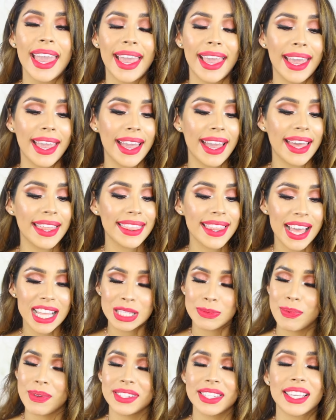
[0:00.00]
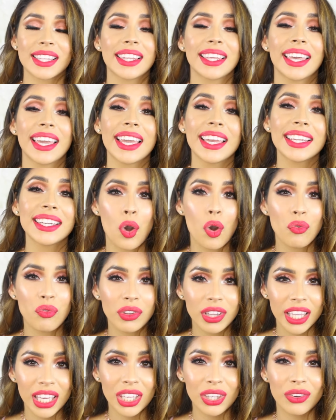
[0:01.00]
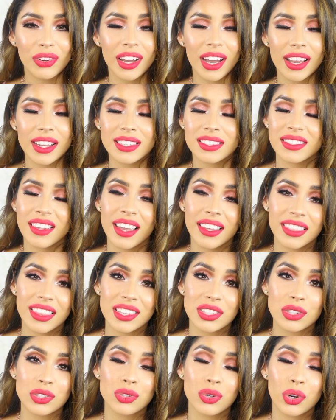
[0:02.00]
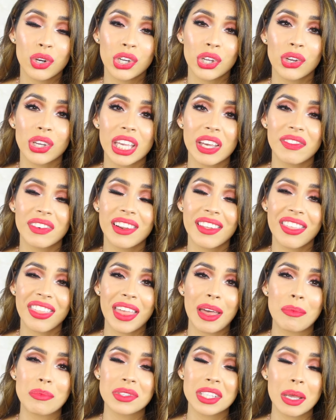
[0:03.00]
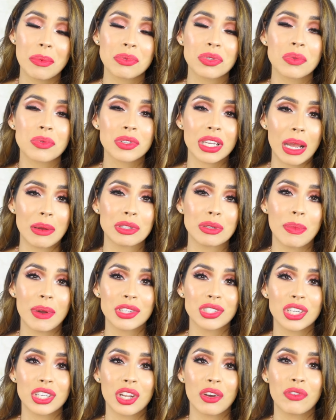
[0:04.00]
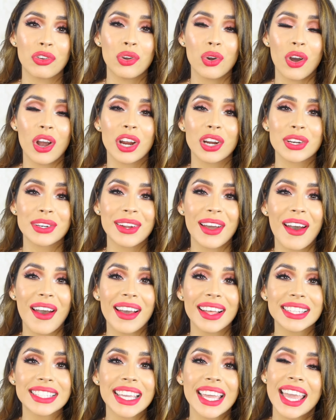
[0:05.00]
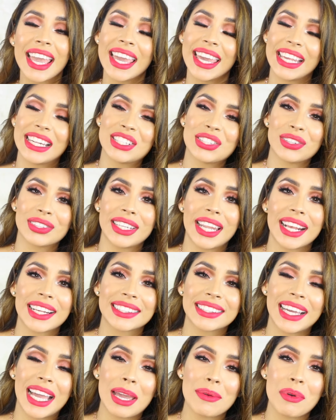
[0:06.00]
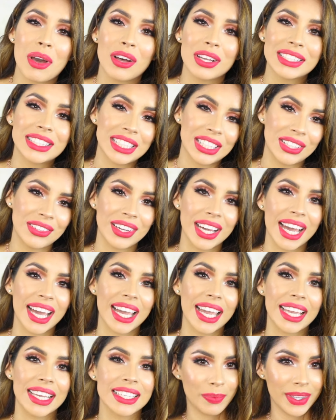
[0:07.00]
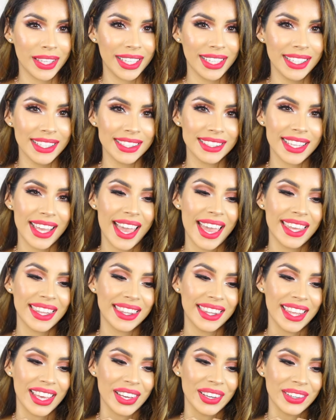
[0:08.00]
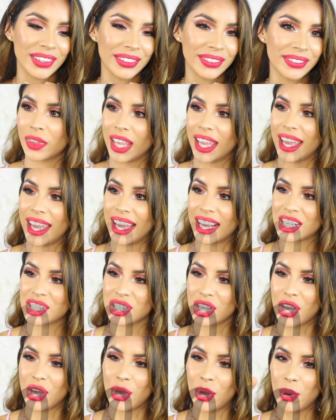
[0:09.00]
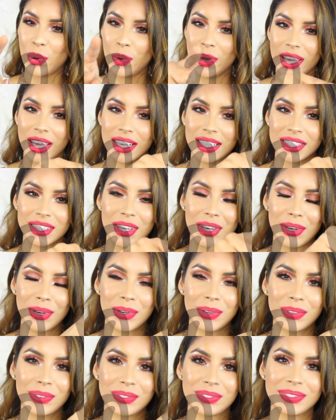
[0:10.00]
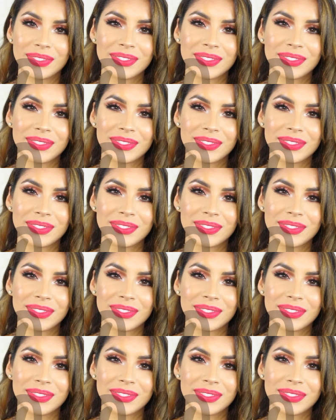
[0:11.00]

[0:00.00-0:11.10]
And that's basically it. Hopefully you guys like this tutorial. Give it a thumbs up. Subscribe to my channel if you are not. Until next time, I'll see you guys. Peace and love. XOXO.